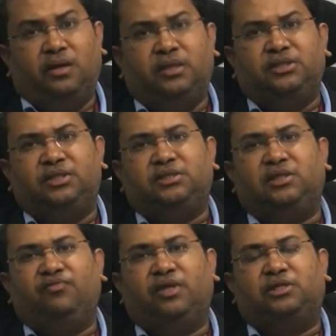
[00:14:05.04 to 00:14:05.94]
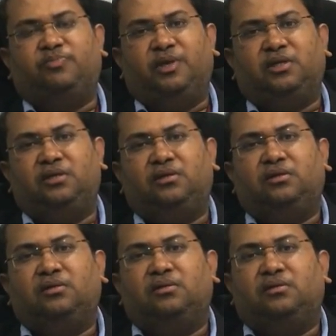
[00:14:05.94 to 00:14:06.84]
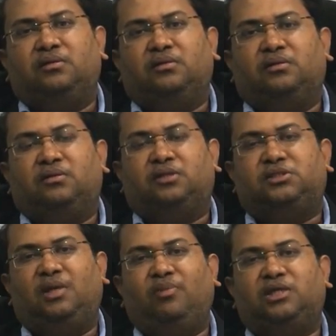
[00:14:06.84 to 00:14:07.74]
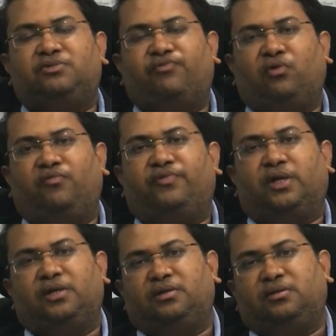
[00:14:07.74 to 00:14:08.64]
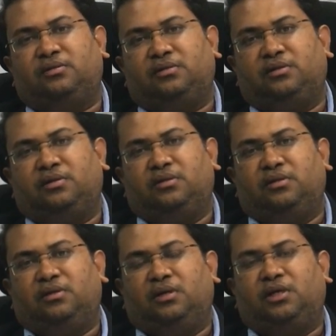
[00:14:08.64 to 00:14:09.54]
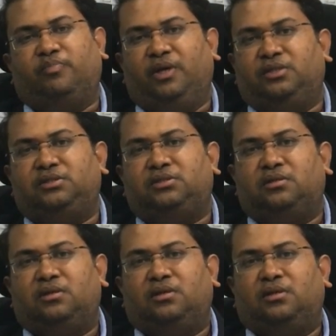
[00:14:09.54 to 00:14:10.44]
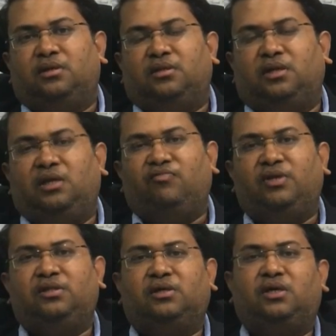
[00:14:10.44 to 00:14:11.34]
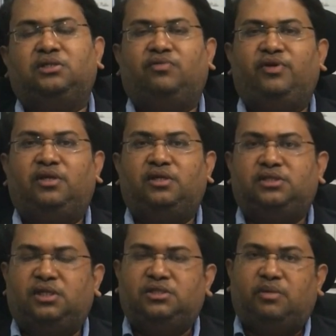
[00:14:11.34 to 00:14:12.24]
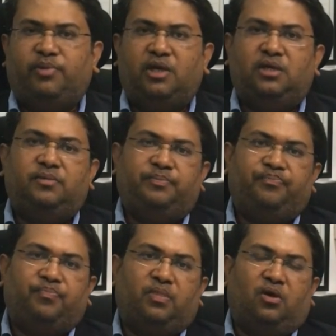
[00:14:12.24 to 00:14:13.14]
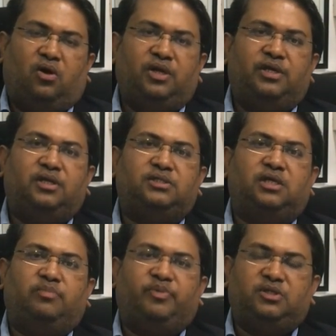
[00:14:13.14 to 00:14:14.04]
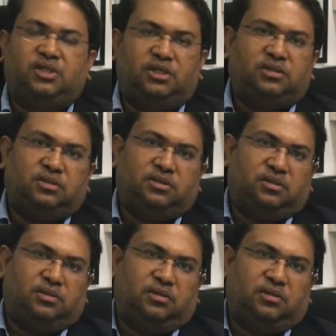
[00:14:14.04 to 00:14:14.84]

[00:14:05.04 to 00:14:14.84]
Under GST, we are expecting the seamless flow of credit. It means that even in the case of interstate supply or interstate purchase,